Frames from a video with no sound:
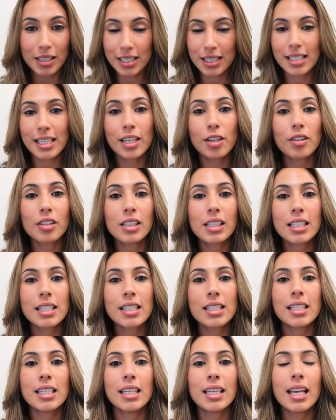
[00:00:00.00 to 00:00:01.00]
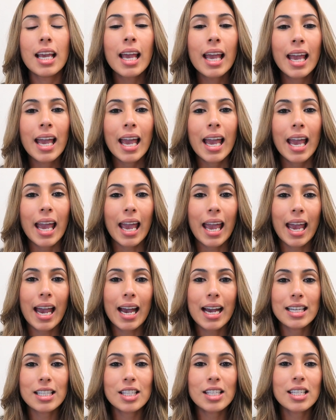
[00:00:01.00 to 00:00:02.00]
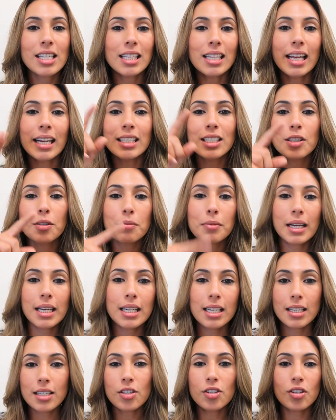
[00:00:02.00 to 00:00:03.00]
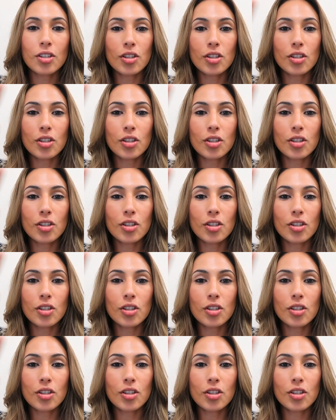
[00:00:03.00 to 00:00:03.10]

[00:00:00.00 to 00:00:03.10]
let's say, your listing and select a radius.